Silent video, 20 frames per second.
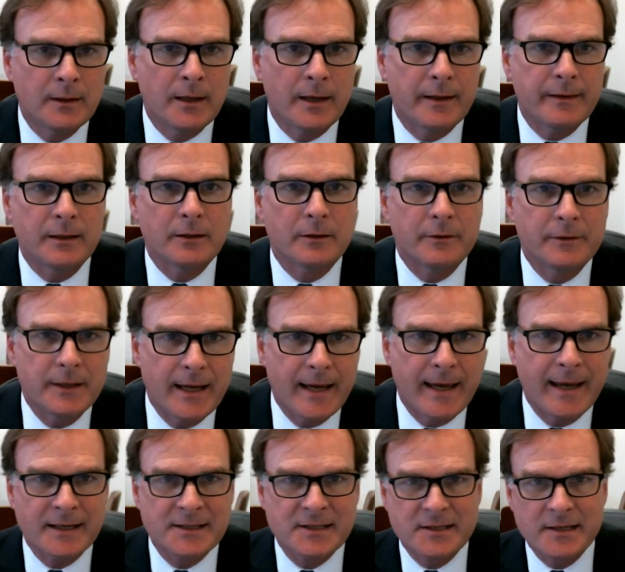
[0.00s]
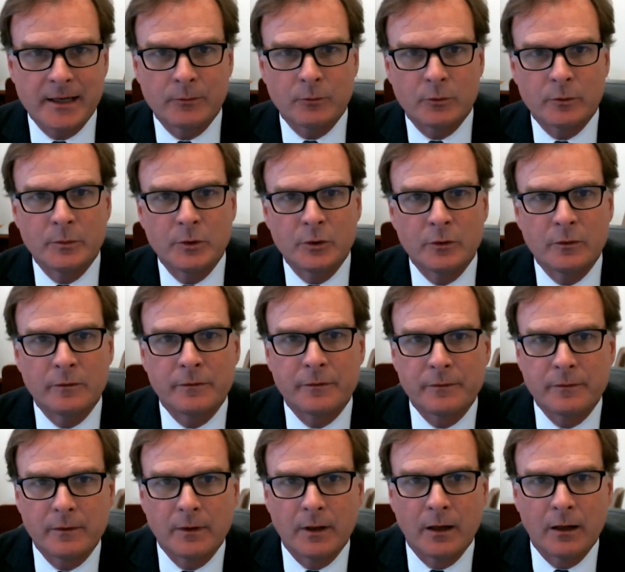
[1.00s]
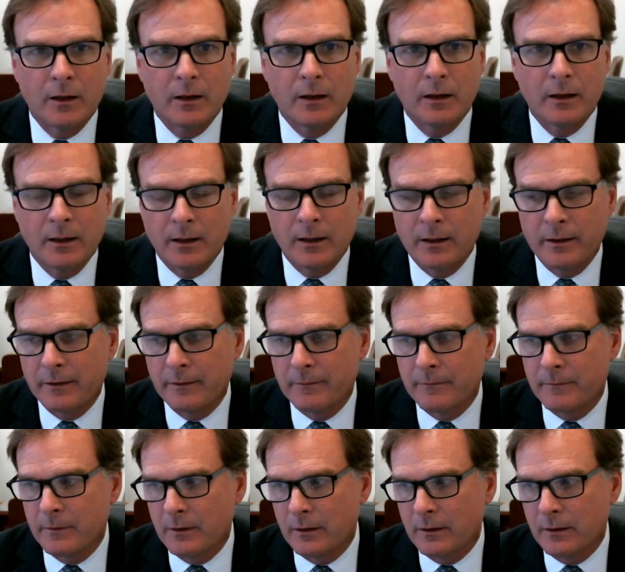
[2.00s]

And then on the ag side, remove or